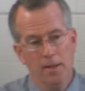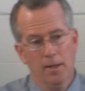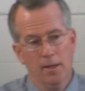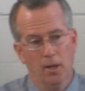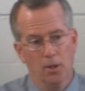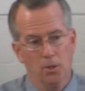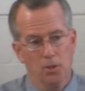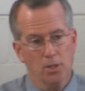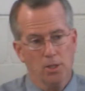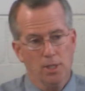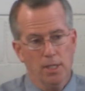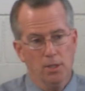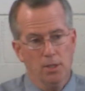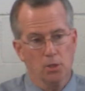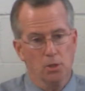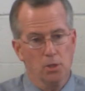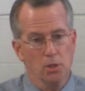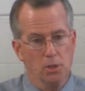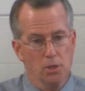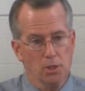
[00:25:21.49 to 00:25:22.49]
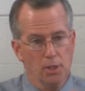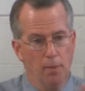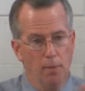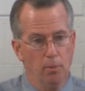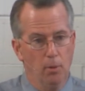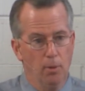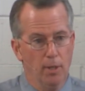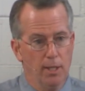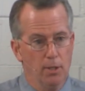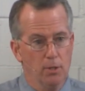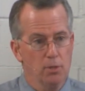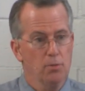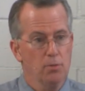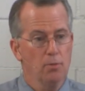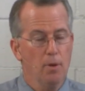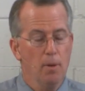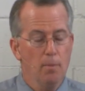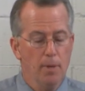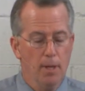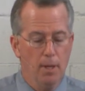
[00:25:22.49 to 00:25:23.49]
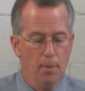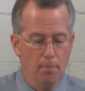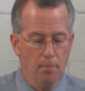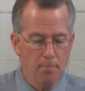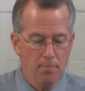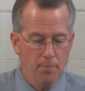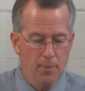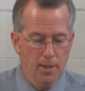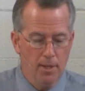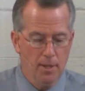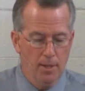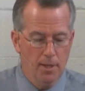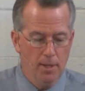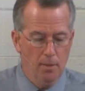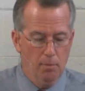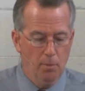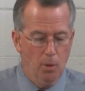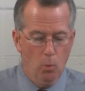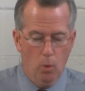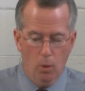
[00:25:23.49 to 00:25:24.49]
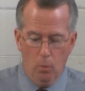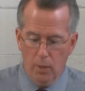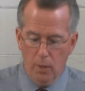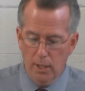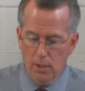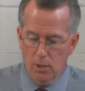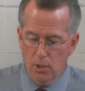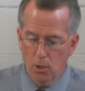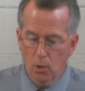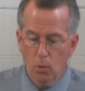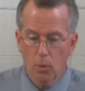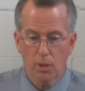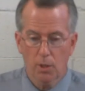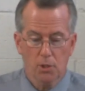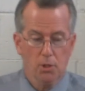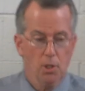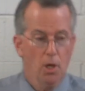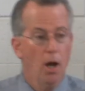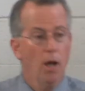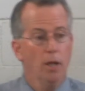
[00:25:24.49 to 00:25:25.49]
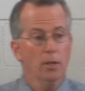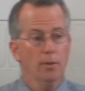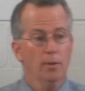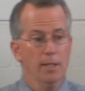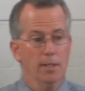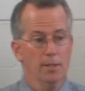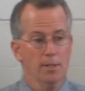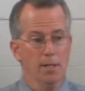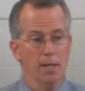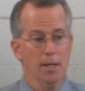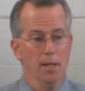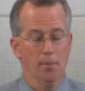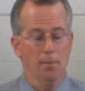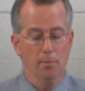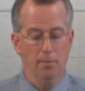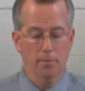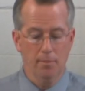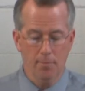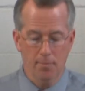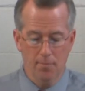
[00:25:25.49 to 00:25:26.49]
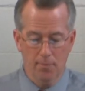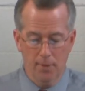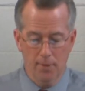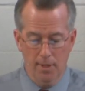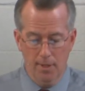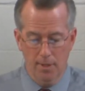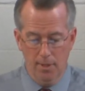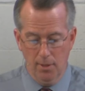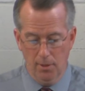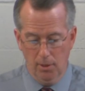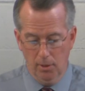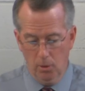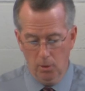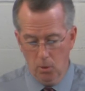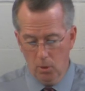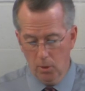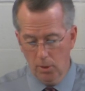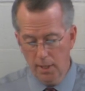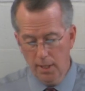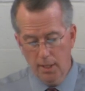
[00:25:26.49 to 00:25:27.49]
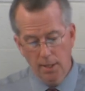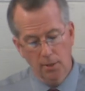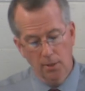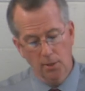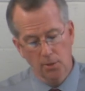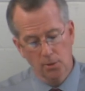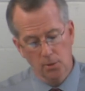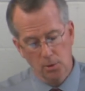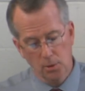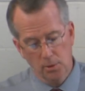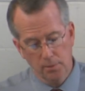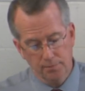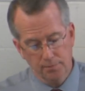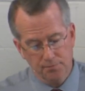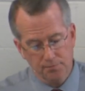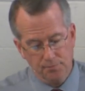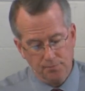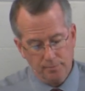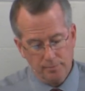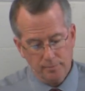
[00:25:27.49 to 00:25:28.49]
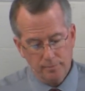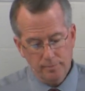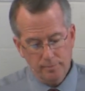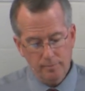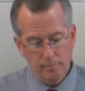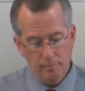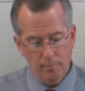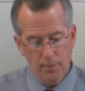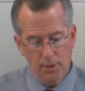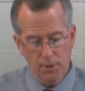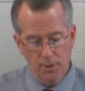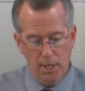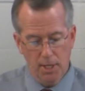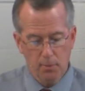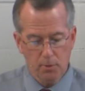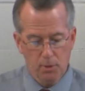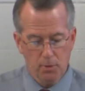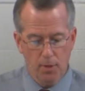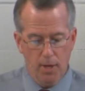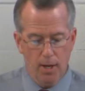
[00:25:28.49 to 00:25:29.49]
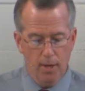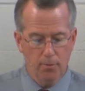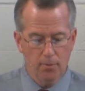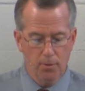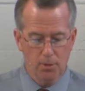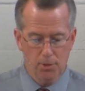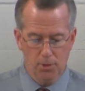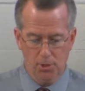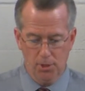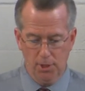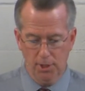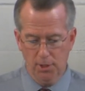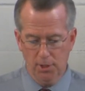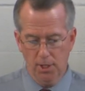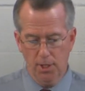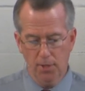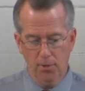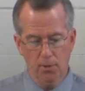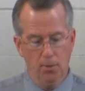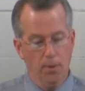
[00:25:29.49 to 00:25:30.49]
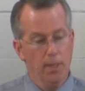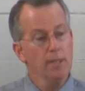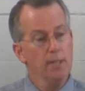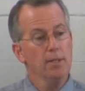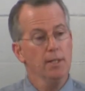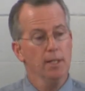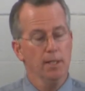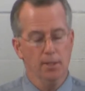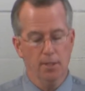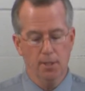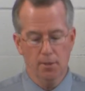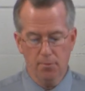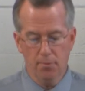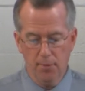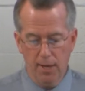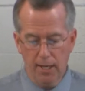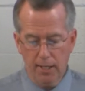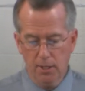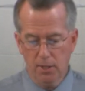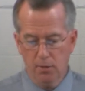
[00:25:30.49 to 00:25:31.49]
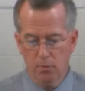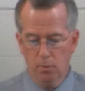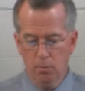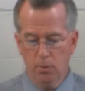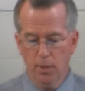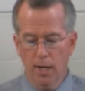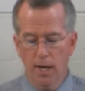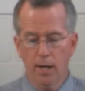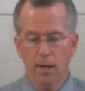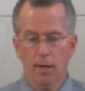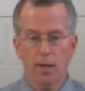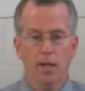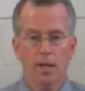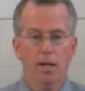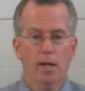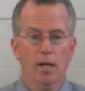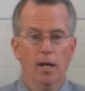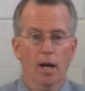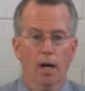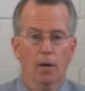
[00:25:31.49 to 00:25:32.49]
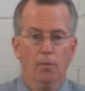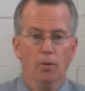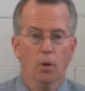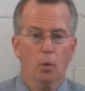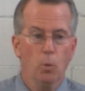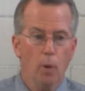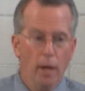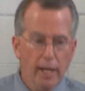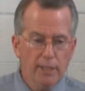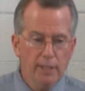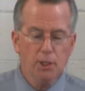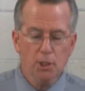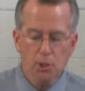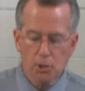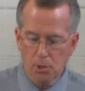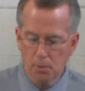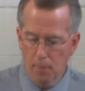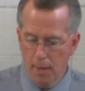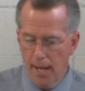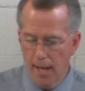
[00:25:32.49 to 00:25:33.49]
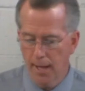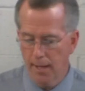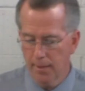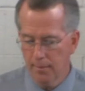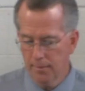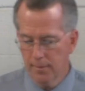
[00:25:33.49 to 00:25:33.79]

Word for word: Our sins separate us from him. But when we do what is honoring to him, the Lord hears. James 5, verses 16 through 18, the effective prayer of a righteous man